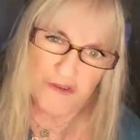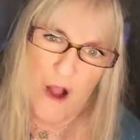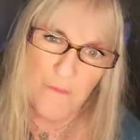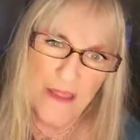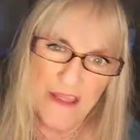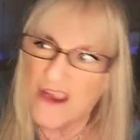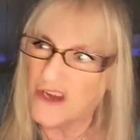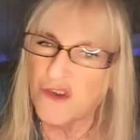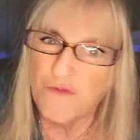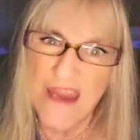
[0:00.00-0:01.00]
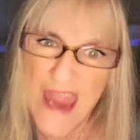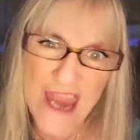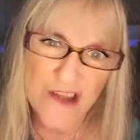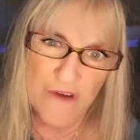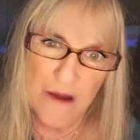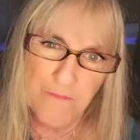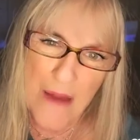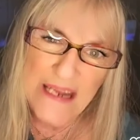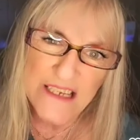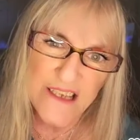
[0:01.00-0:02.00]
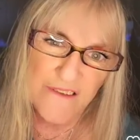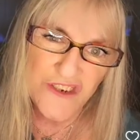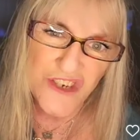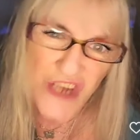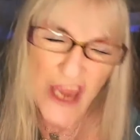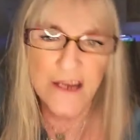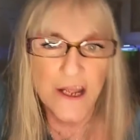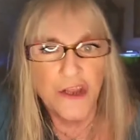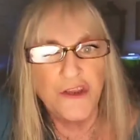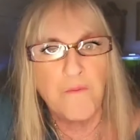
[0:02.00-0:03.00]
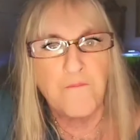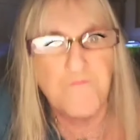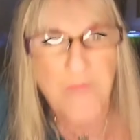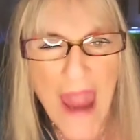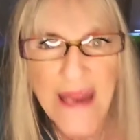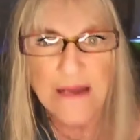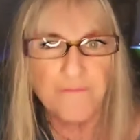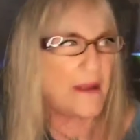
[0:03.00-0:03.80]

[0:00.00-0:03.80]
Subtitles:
Trump in there, you ignorant piece of shit. You begging